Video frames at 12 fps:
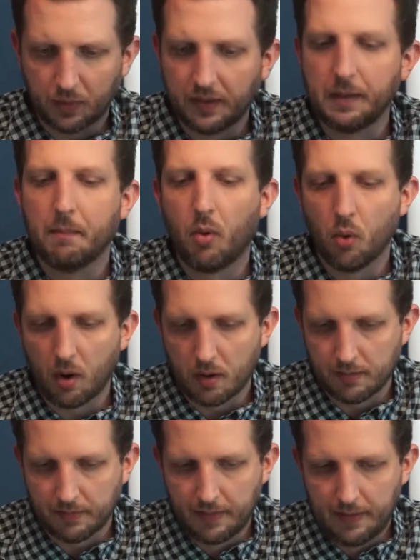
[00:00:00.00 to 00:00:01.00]

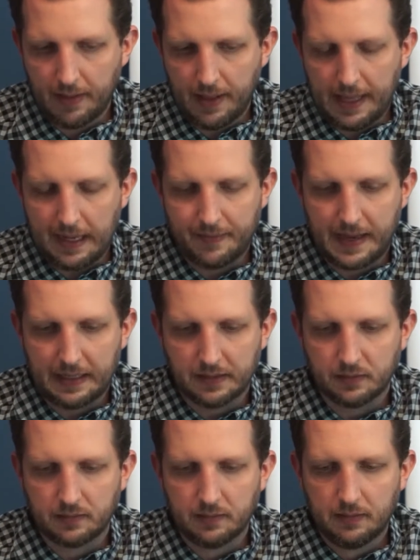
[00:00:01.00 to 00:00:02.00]
important. And that
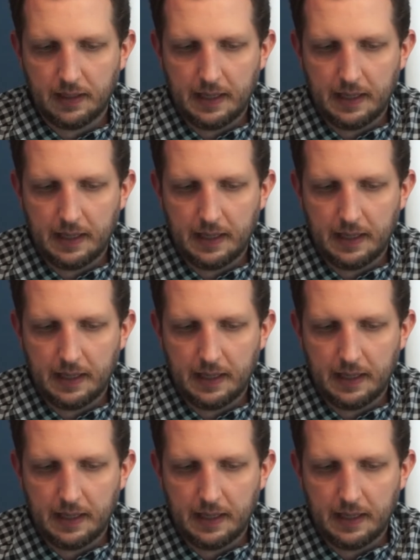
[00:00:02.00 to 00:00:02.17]
is,